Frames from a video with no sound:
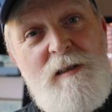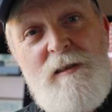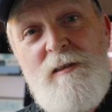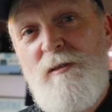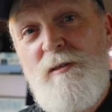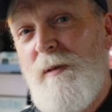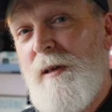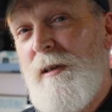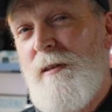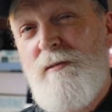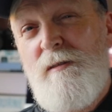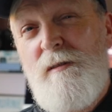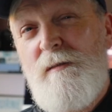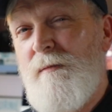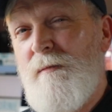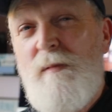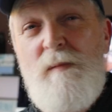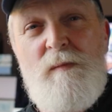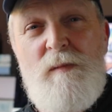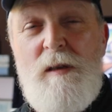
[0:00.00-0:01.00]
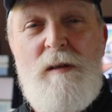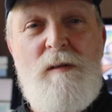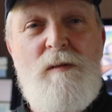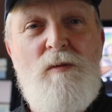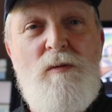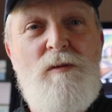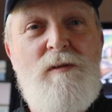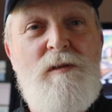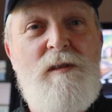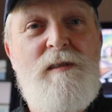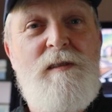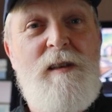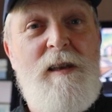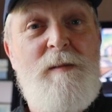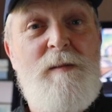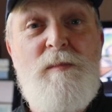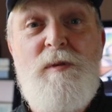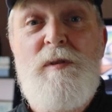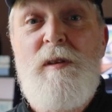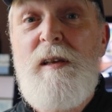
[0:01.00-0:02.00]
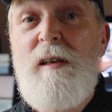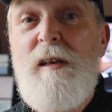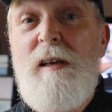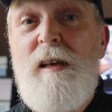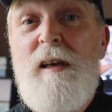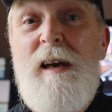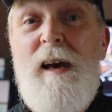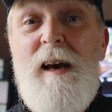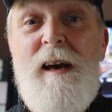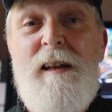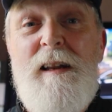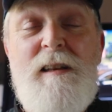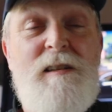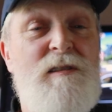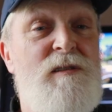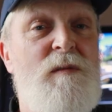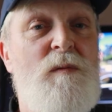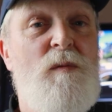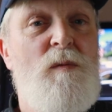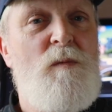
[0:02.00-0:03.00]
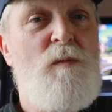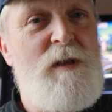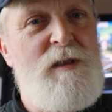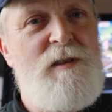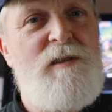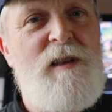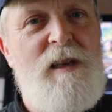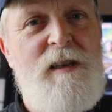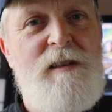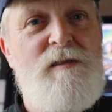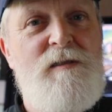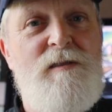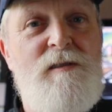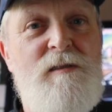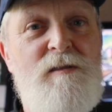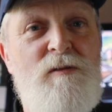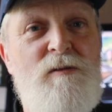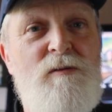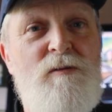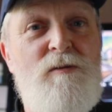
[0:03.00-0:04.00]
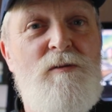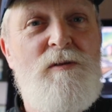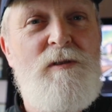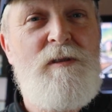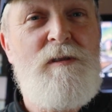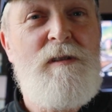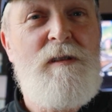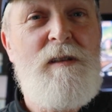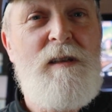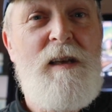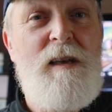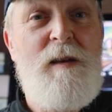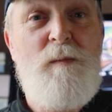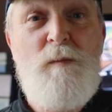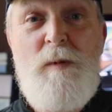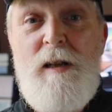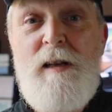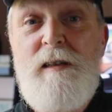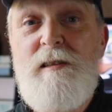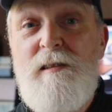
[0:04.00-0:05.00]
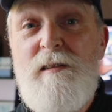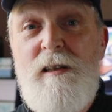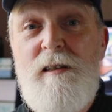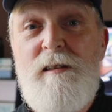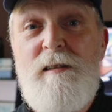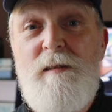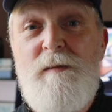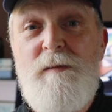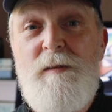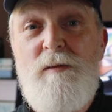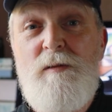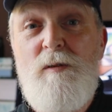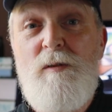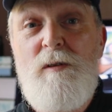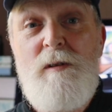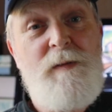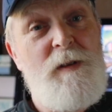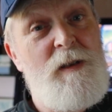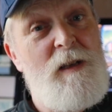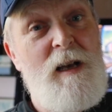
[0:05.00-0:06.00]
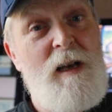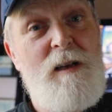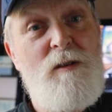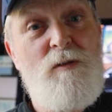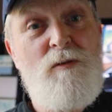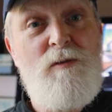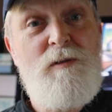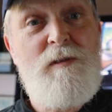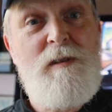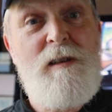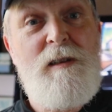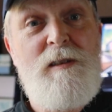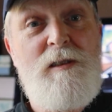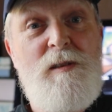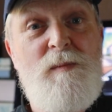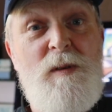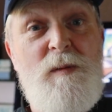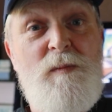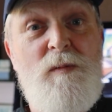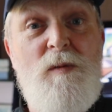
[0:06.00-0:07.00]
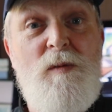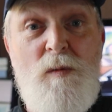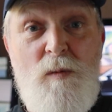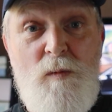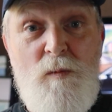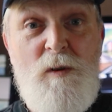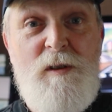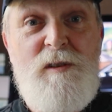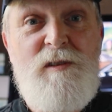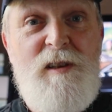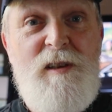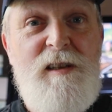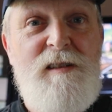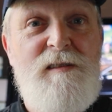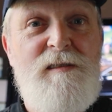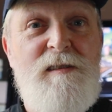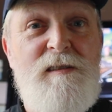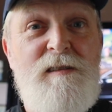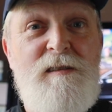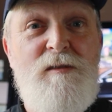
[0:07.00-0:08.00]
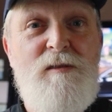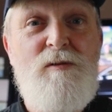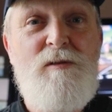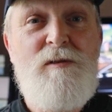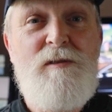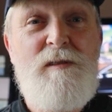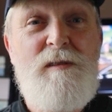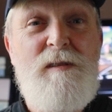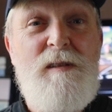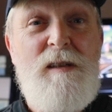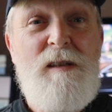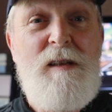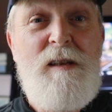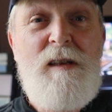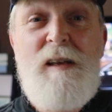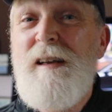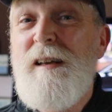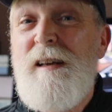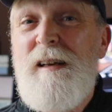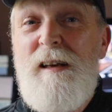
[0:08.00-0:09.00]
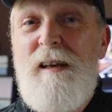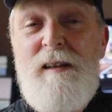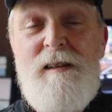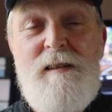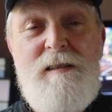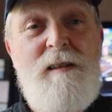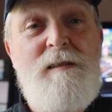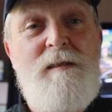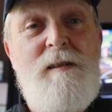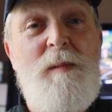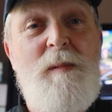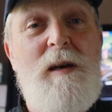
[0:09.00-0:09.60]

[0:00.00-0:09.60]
this question like loads of times, and it's what settings are you using? And when I started photography, I used to ask people what settings they're using, and it didn't